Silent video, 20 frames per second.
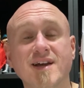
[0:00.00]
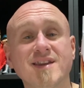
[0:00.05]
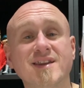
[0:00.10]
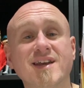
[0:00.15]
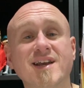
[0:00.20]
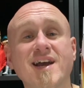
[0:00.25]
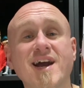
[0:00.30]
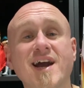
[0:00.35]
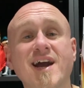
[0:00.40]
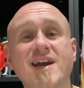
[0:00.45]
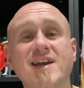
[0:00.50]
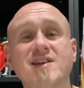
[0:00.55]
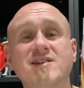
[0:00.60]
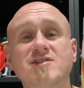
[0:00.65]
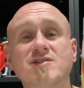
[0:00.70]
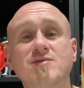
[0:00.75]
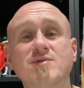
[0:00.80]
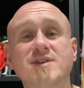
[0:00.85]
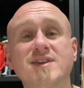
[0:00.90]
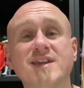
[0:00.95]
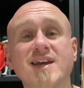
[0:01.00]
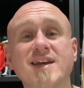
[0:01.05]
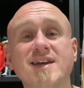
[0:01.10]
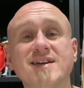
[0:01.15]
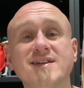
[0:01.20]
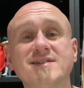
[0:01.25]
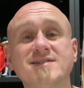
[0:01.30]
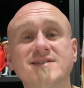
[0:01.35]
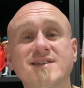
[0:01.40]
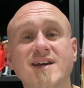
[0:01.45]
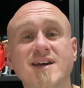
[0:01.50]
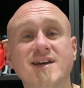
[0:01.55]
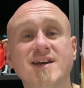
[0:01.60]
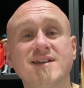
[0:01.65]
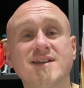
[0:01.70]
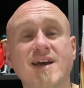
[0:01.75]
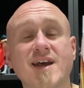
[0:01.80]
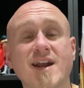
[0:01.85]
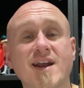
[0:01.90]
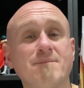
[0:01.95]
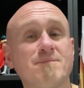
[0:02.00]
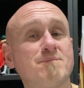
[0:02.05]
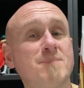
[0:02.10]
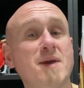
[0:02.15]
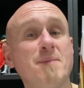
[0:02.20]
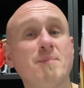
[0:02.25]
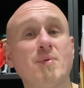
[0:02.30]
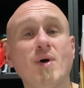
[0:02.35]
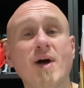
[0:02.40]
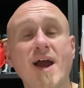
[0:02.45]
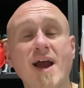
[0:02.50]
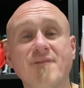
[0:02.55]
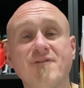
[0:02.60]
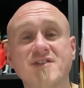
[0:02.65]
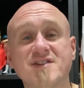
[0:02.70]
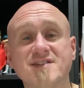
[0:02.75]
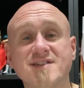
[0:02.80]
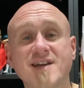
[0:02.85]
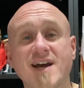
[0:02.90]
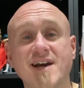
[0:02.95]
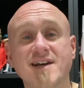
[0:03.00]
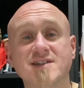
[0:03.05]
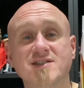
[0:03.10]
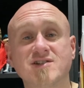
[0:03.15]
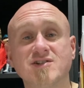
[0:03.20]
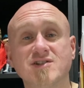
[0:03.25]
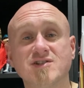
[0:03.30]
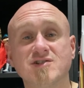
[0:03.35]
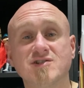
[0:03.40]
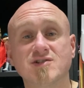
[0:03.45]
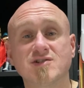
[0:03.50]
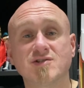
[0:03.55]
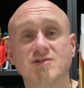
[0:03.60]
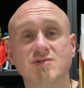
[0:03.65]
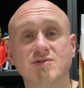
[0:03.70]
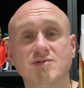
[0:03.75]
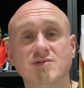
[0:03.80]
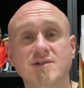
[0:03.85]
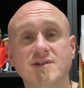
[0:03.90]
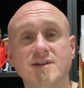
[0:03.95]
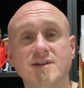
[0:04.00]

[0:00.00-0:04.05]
The guy could do things that people half his size couldn't do.